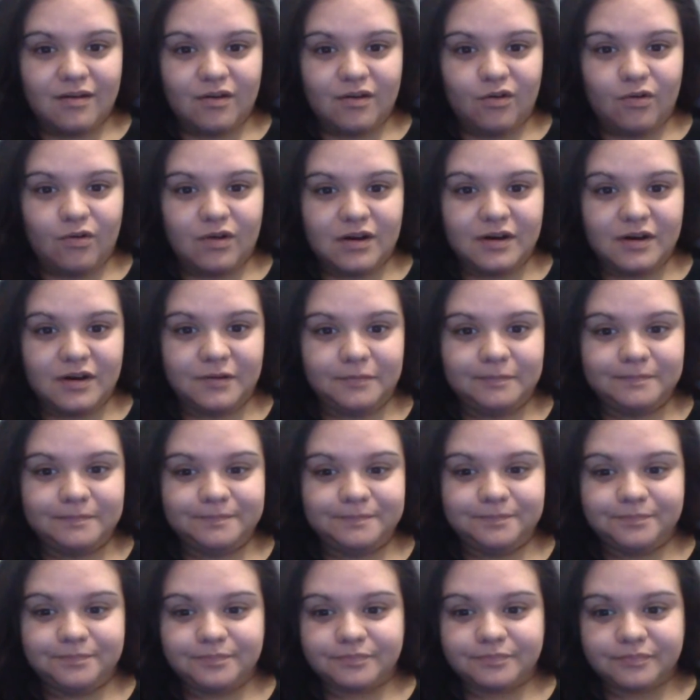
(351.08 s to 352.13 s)
or
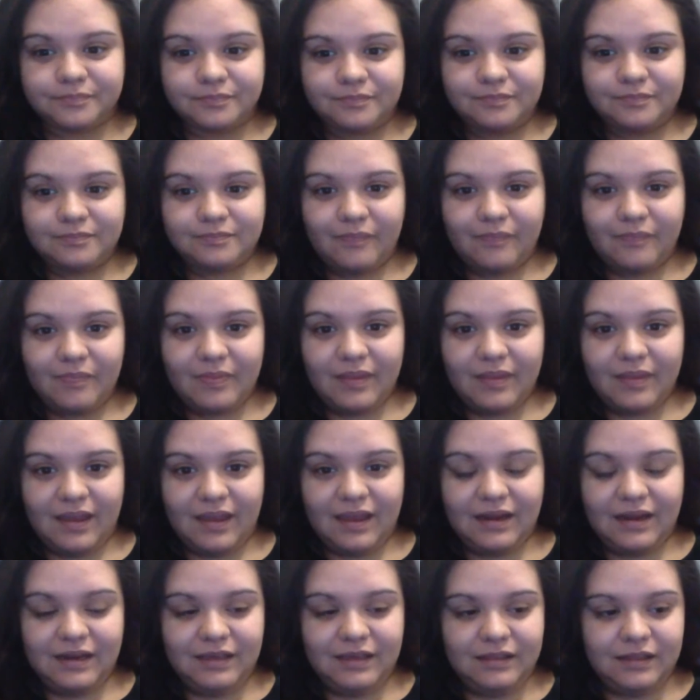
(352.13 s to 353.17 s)

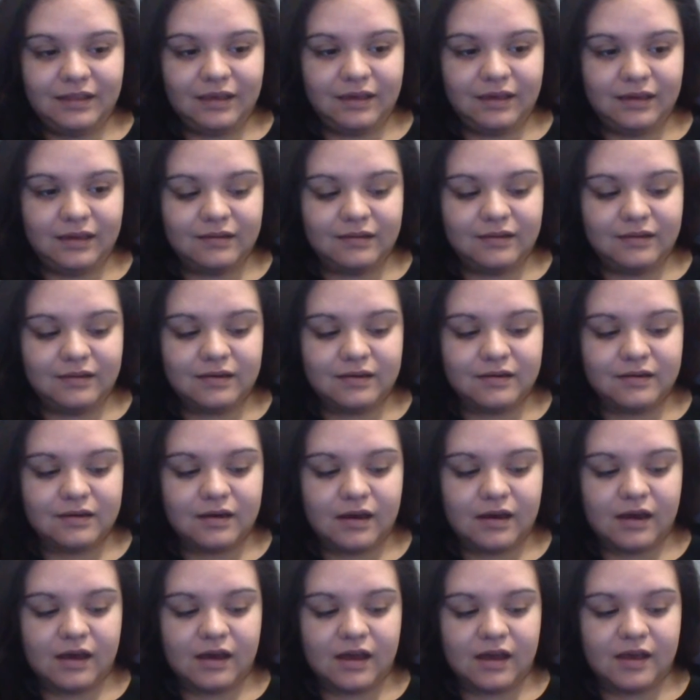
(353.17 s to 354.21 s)
anything?
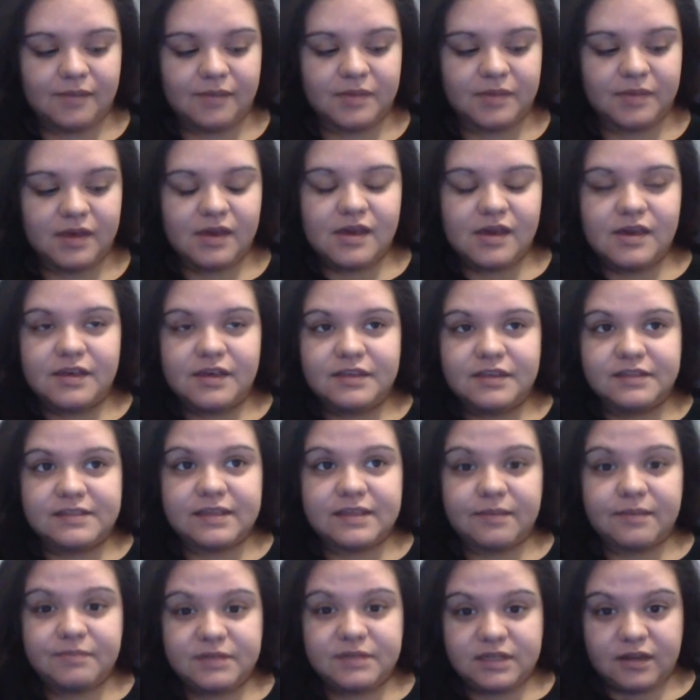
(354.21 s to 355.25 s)

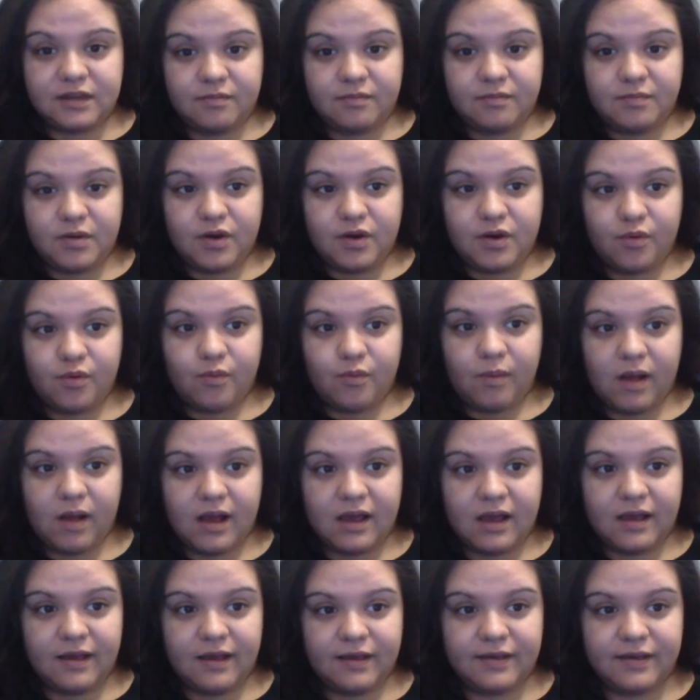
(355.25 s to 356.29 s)

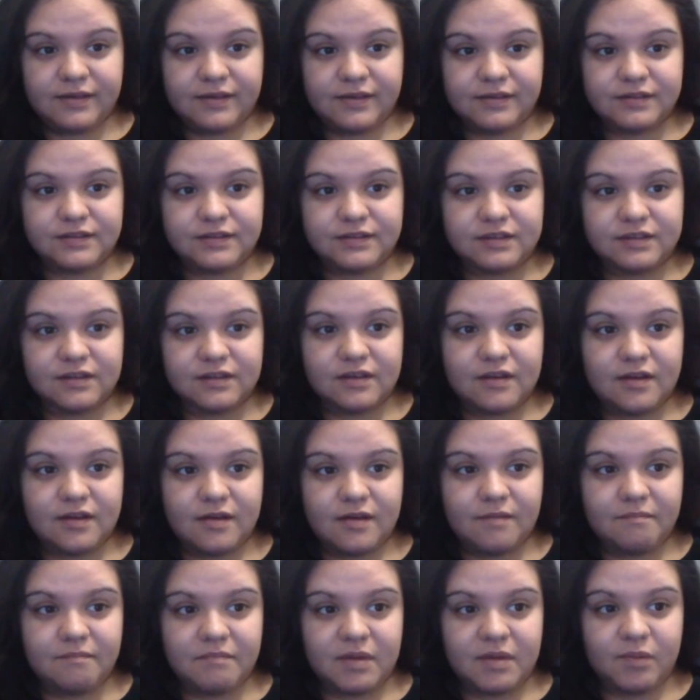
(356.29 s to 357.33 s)
Symptom-wise,
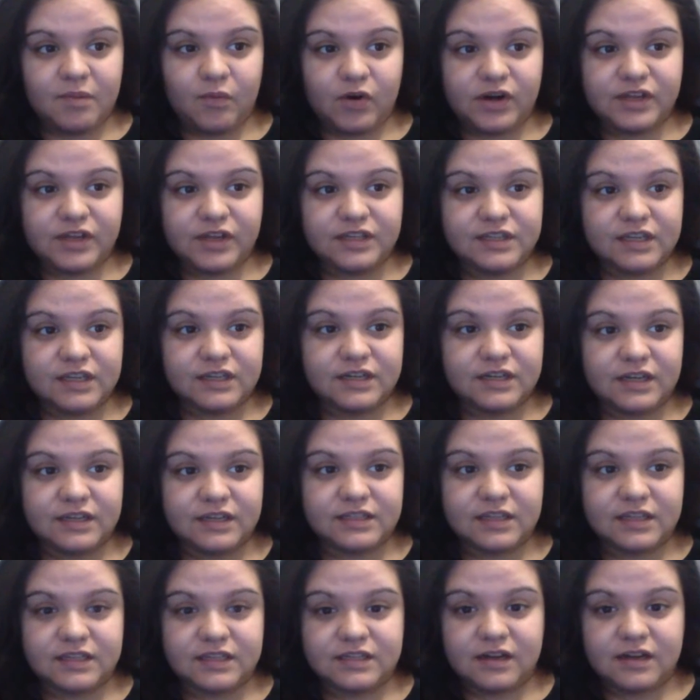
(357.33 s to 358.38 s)
my morning
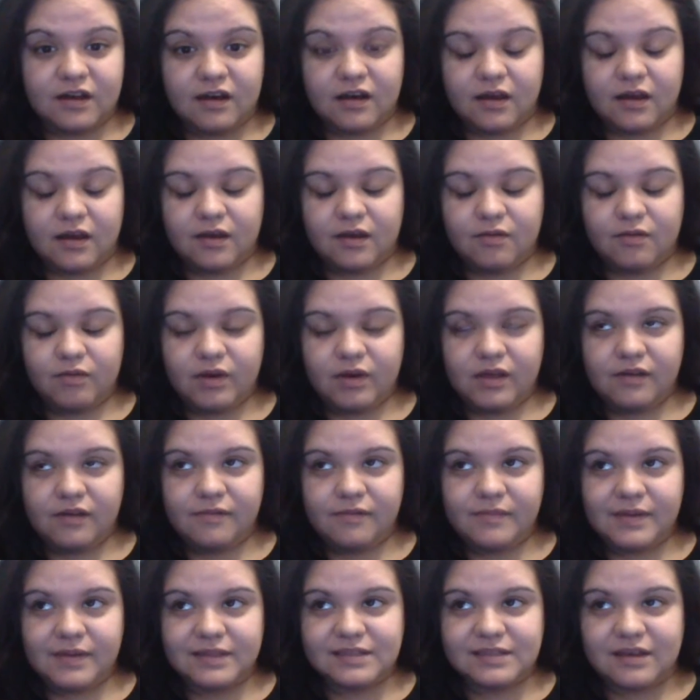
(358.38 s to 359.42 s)
sickness has not,
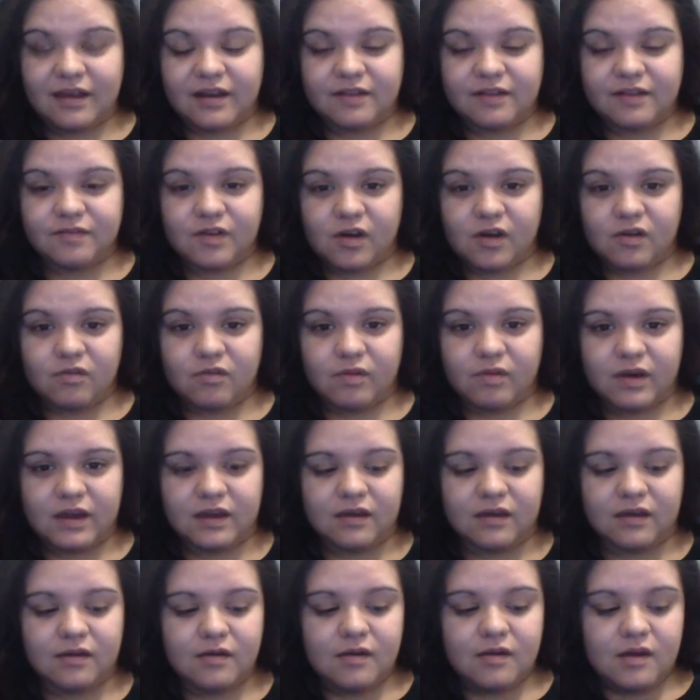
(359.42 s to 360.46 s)
well, it's kind of gone
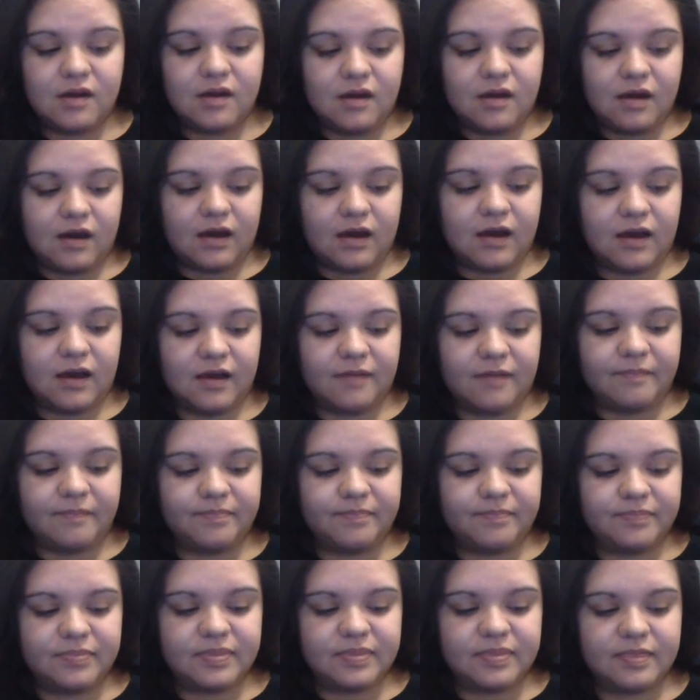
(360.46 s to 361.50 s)
away.
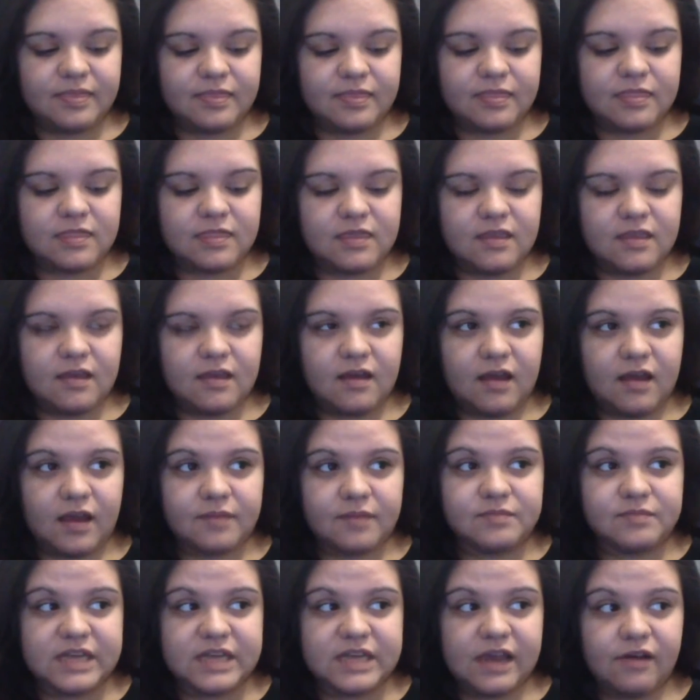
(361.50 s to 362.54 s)

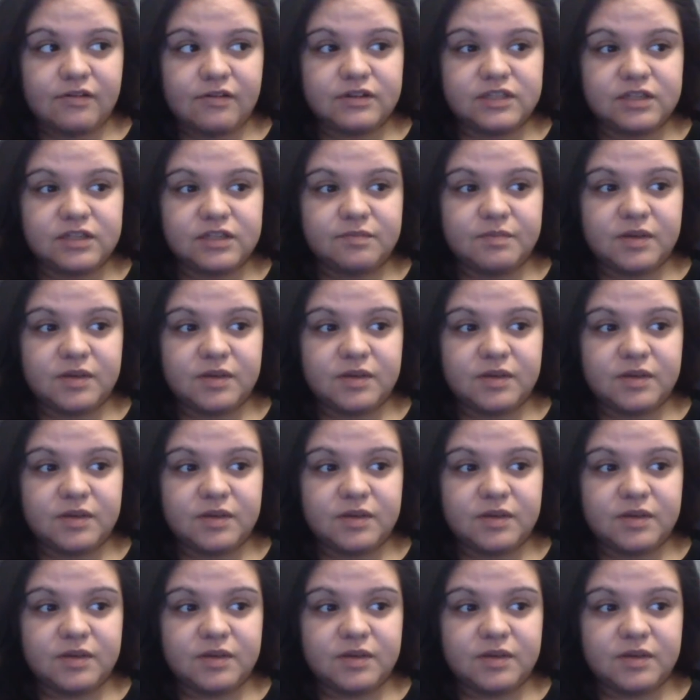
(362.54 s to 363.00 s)
I'm down to